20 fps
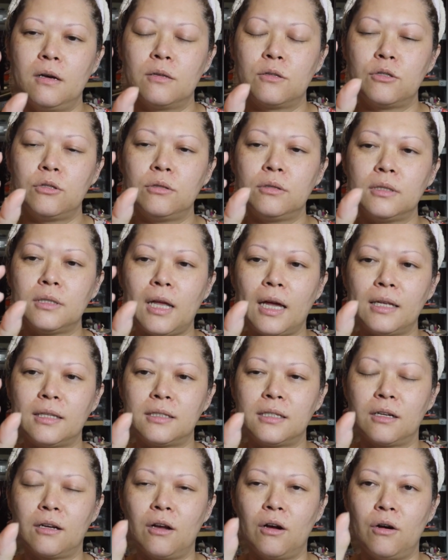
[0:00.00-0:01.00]
2
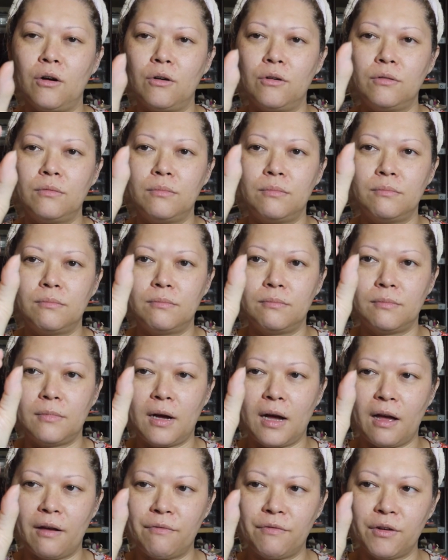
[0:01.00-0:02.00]
nights ago,
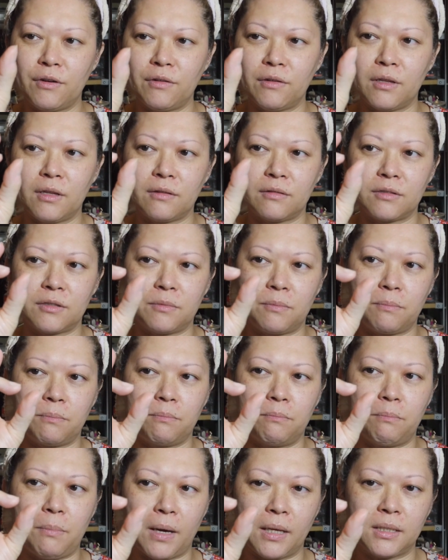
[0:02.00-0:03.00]
I feel it's
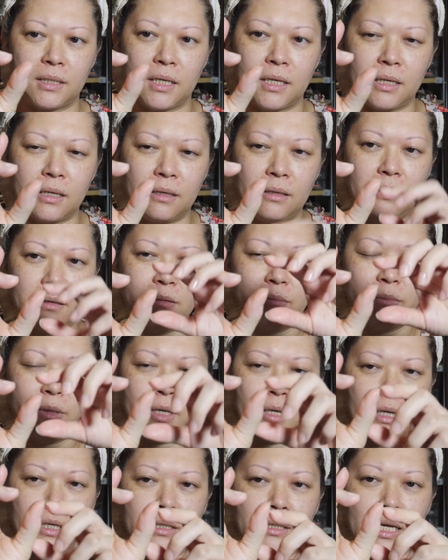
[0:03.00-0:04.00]
better
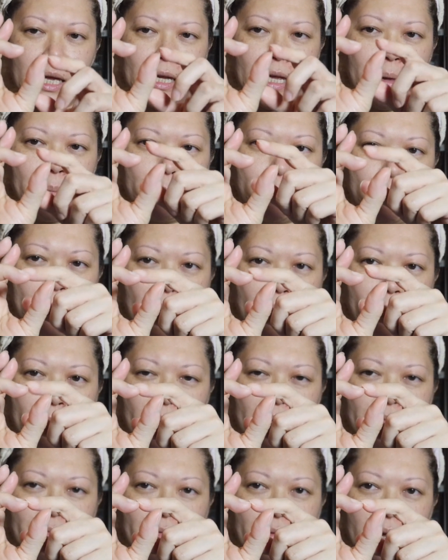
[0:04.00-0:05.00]
because I can bend
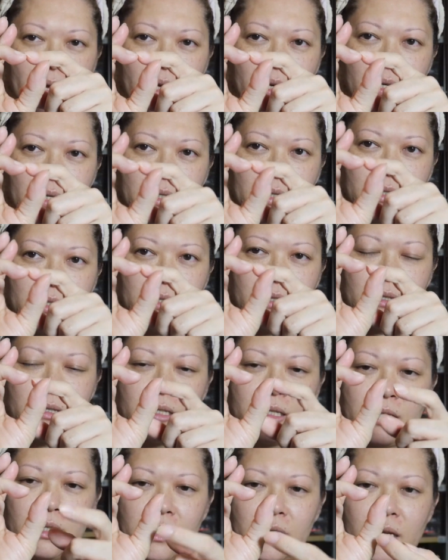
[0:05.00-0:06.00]
my fingers
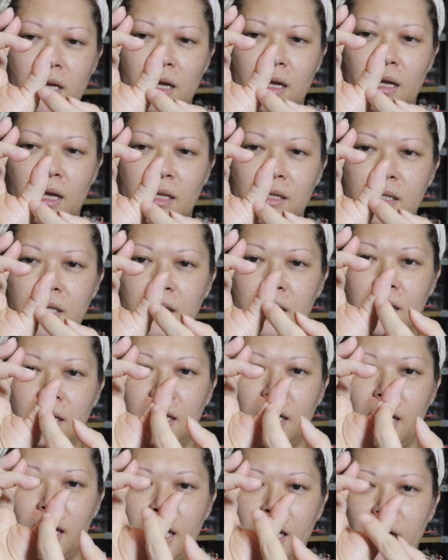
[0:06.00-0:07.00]

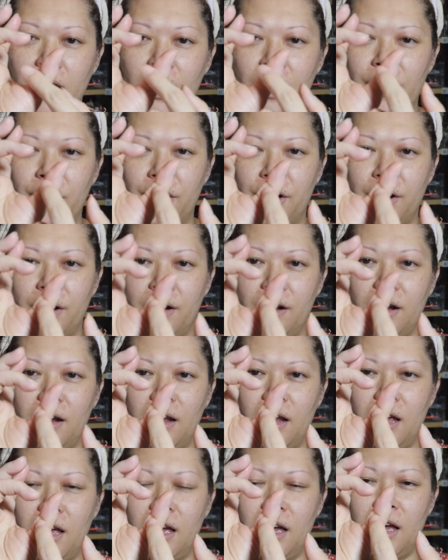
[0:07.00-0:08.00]
until here.
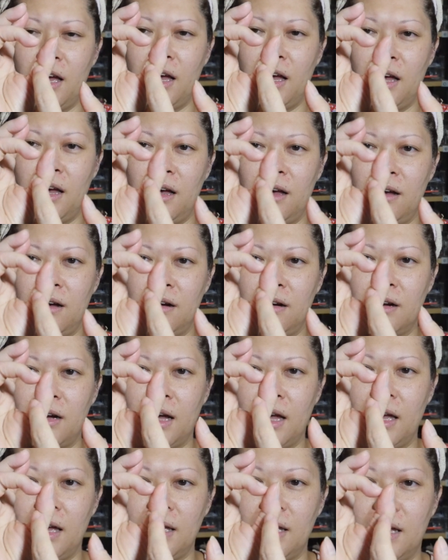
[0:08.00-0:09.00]

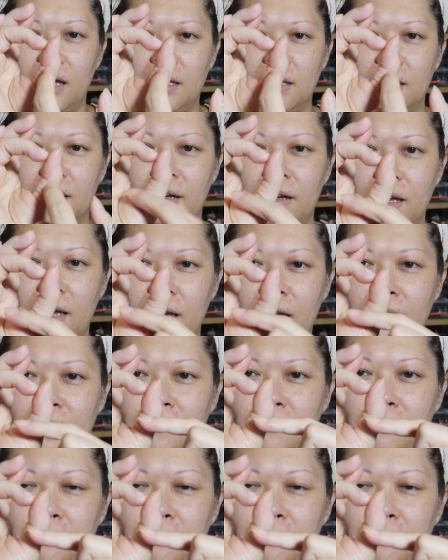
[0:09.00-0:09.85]
Okay, until here.